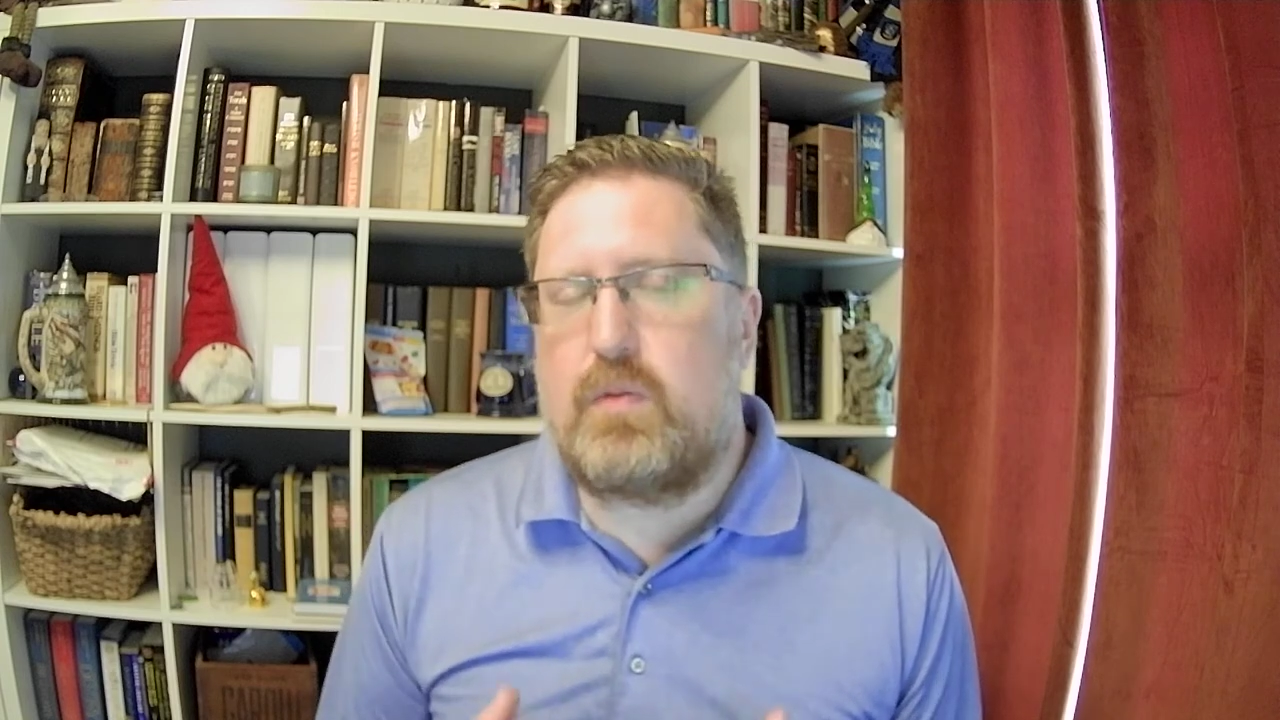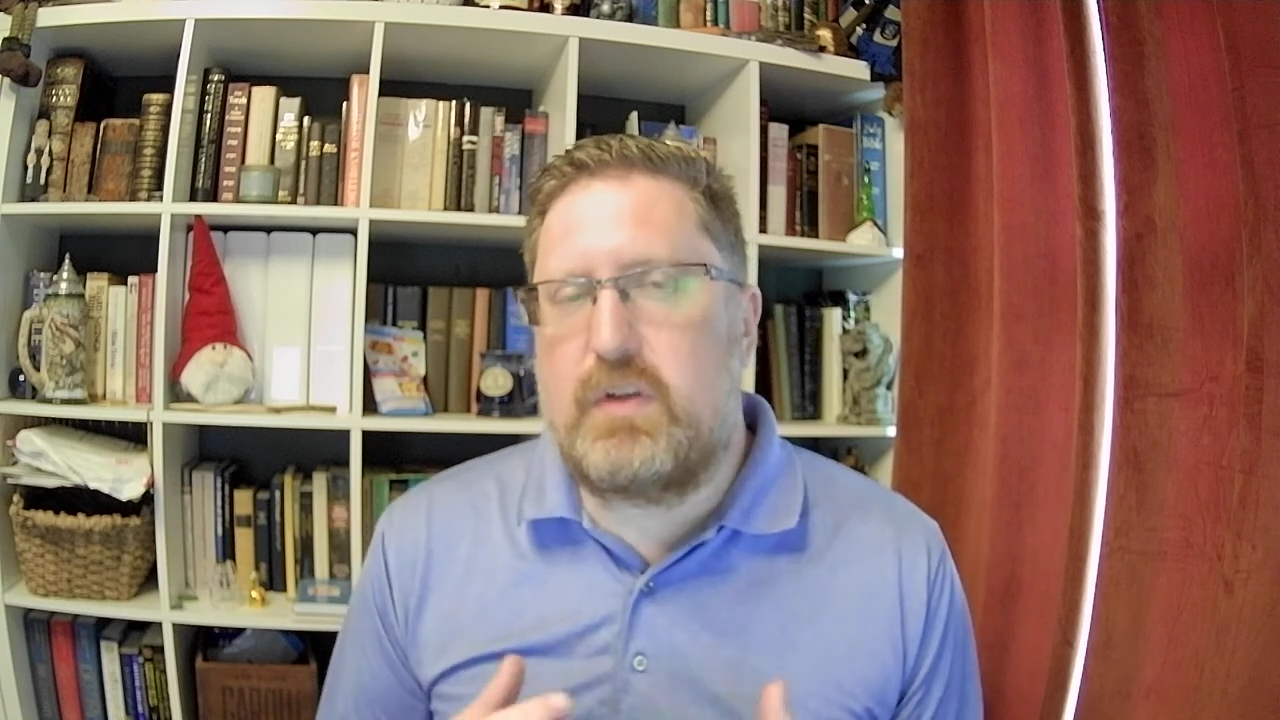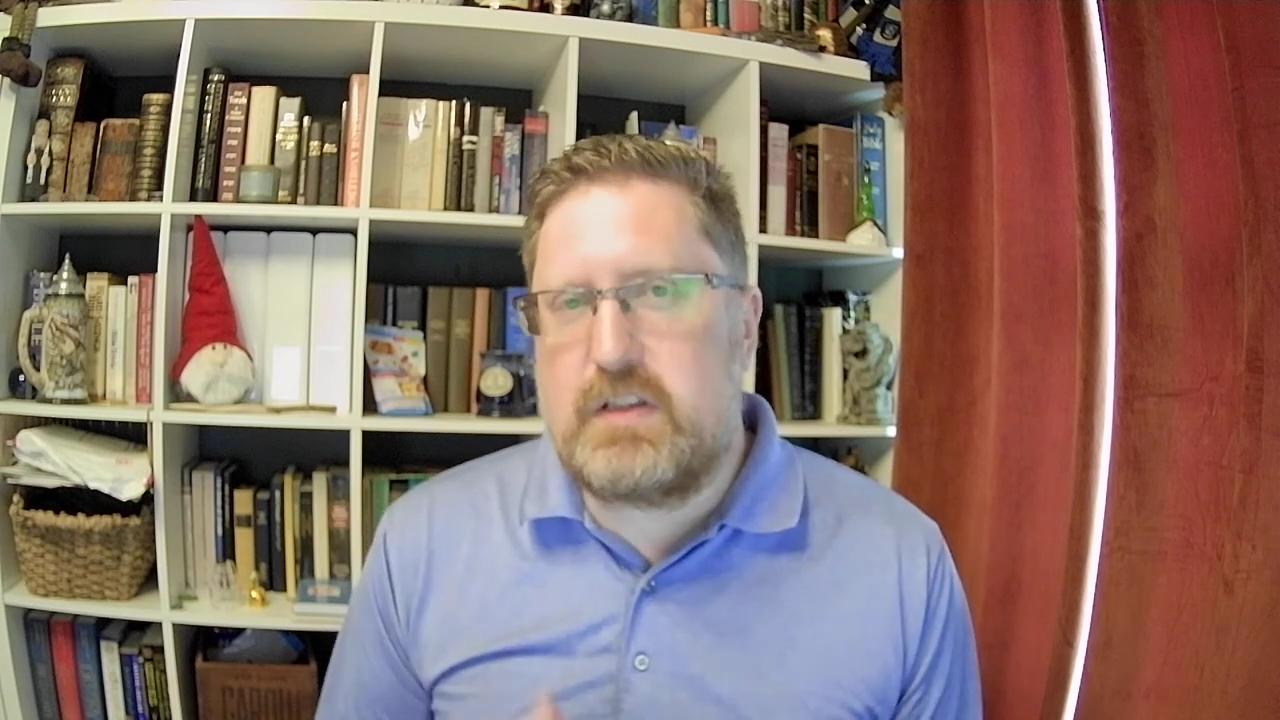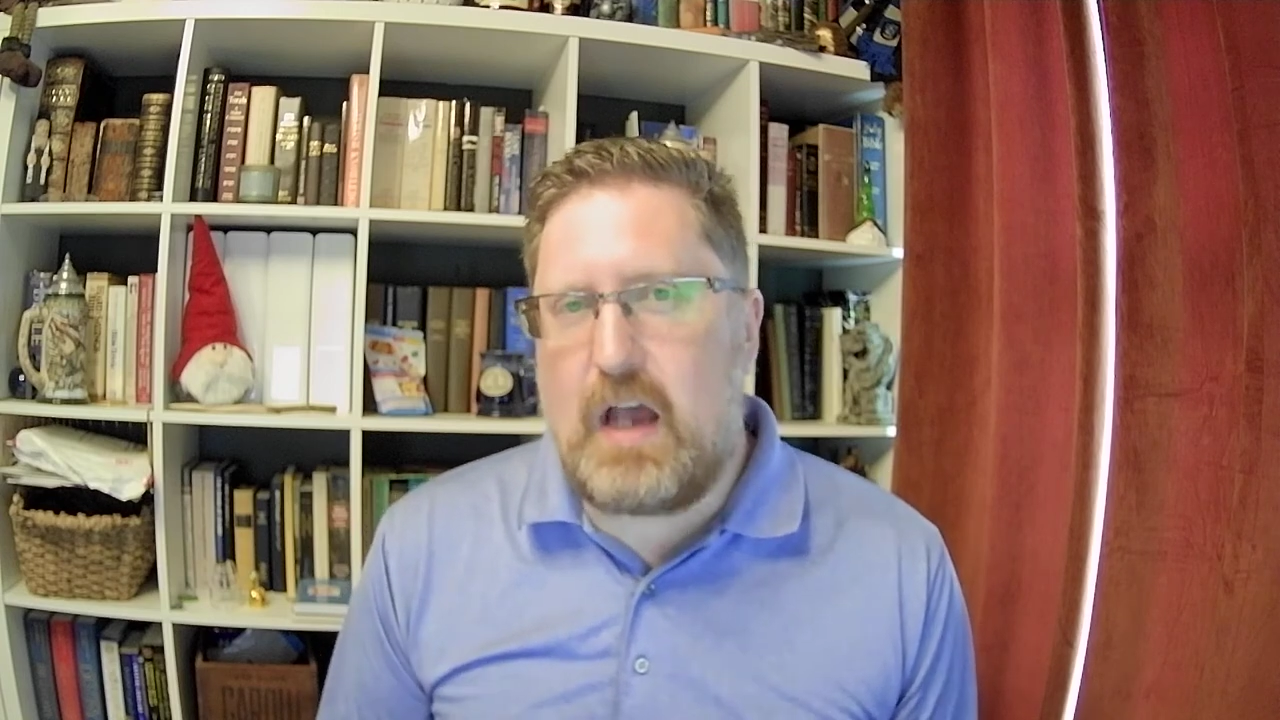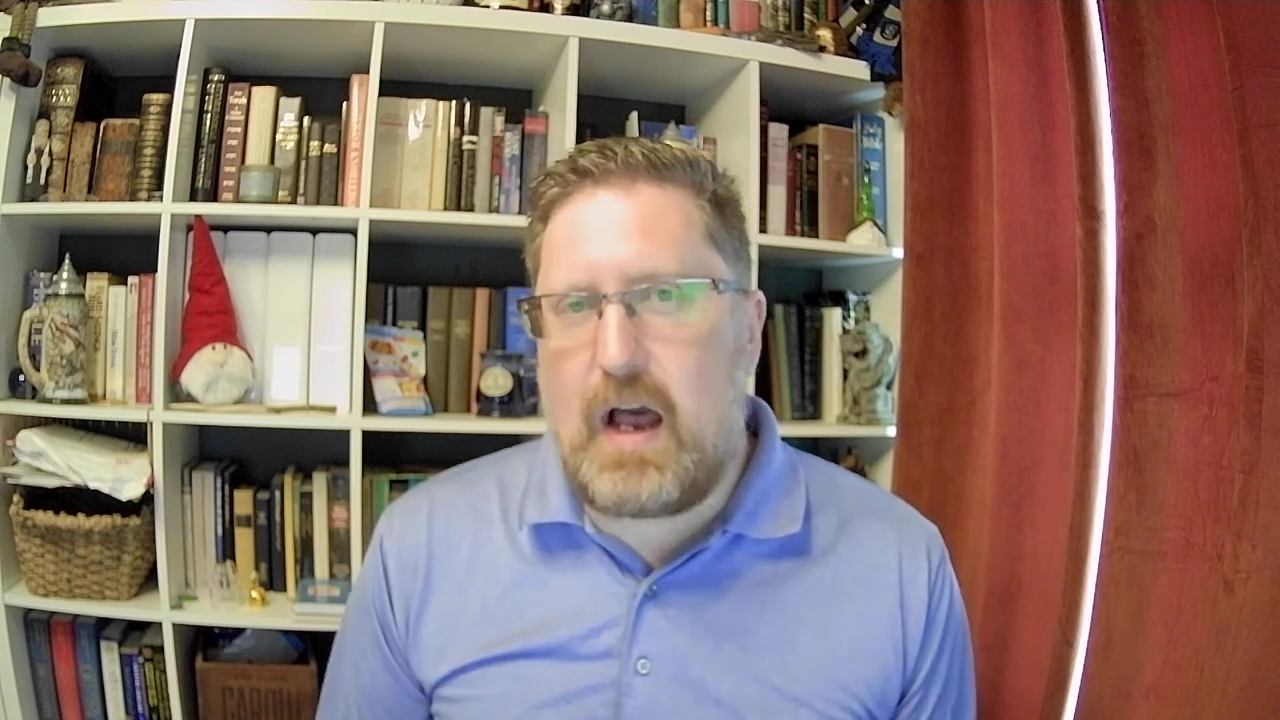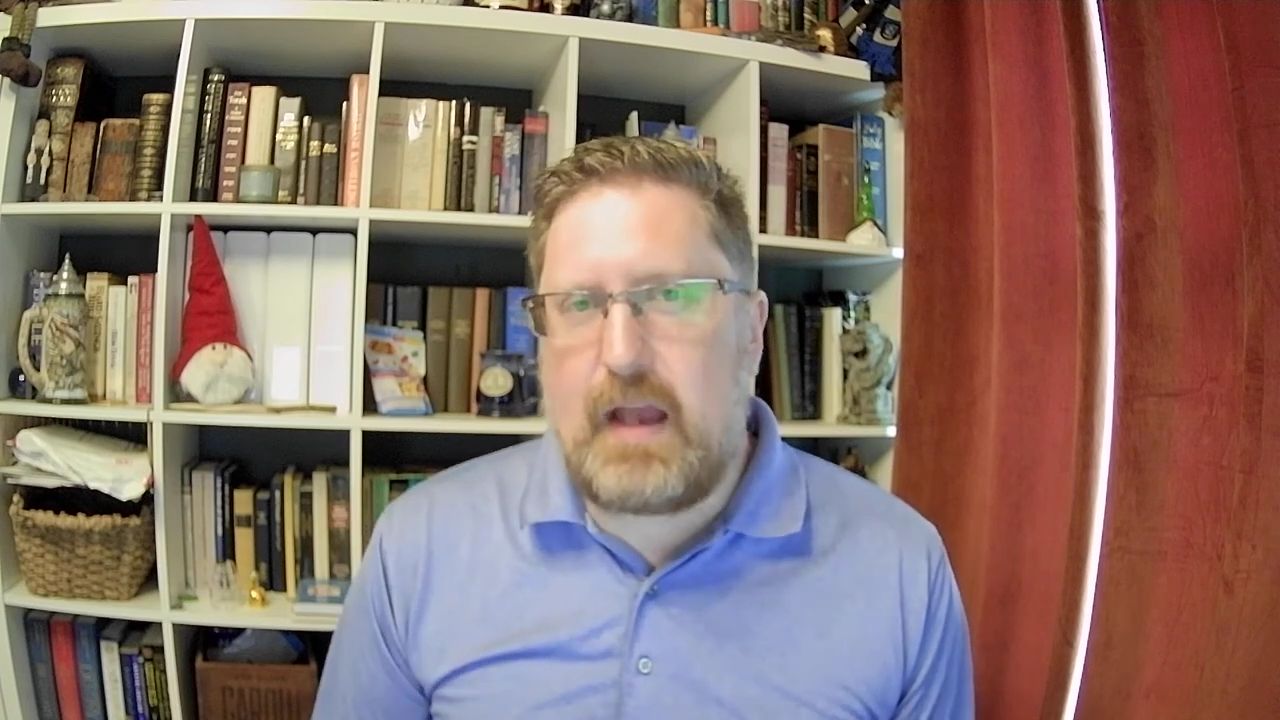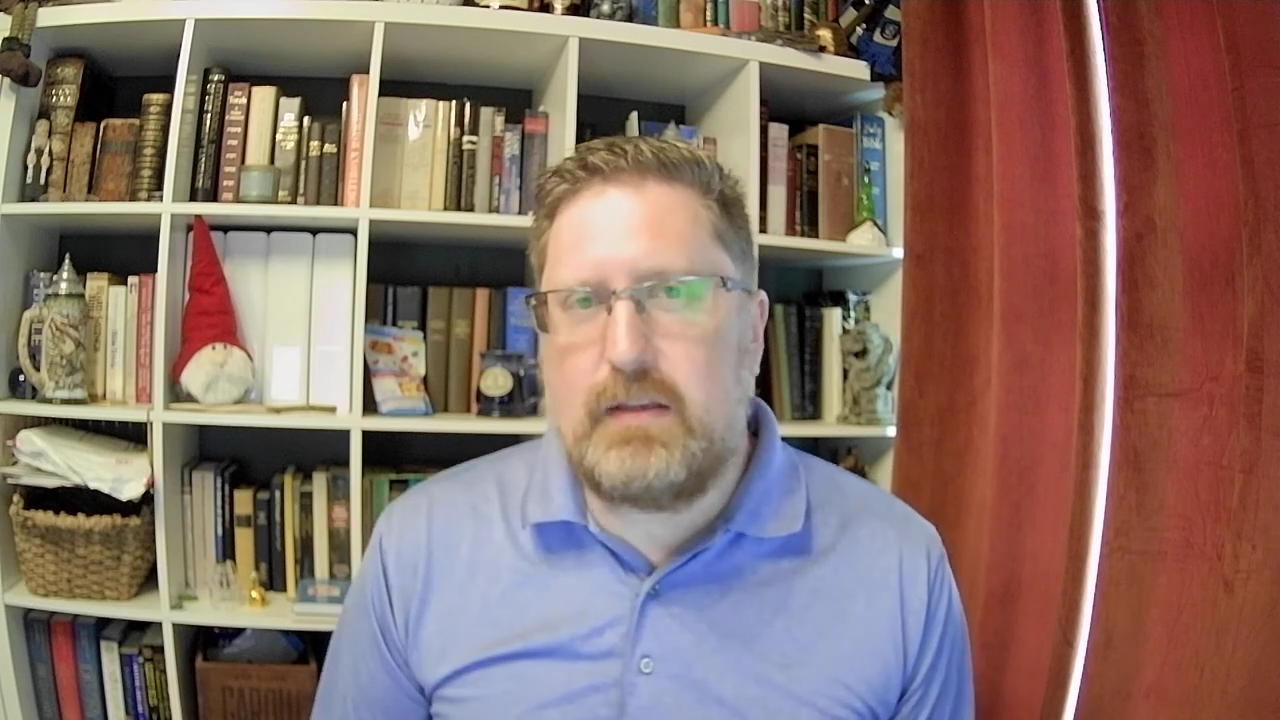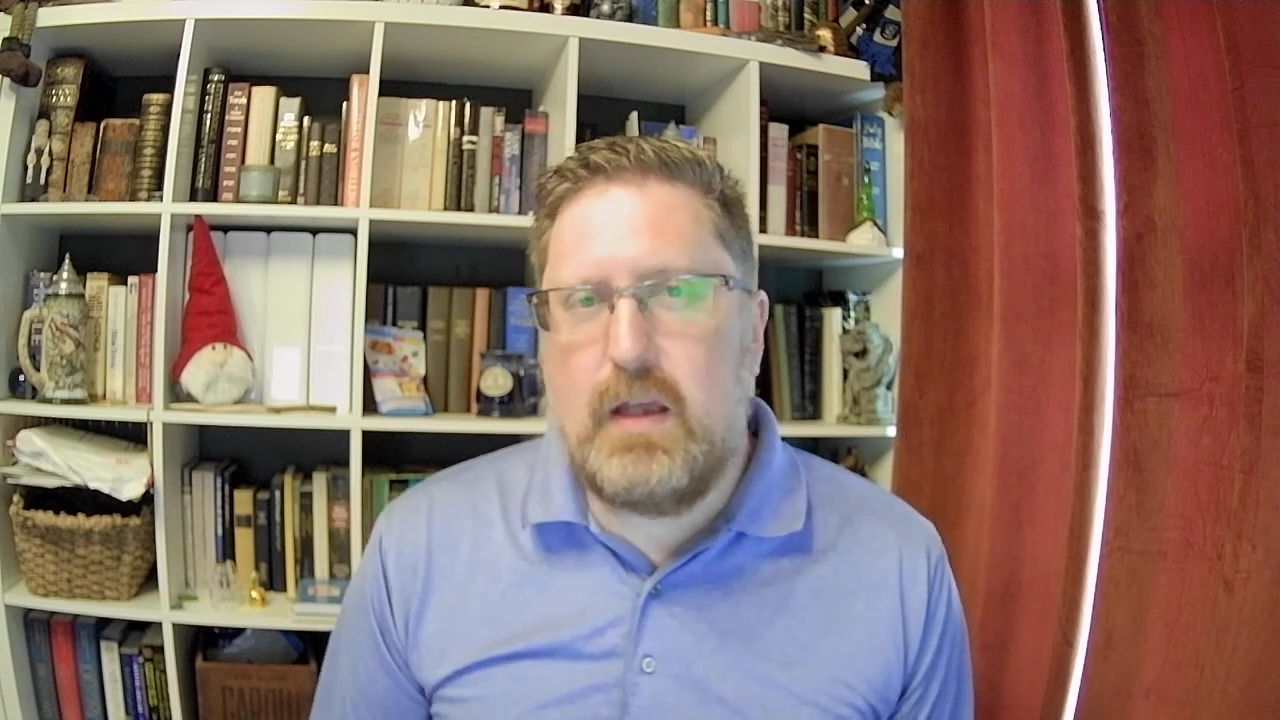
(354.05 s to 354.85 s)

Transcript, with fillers: with God.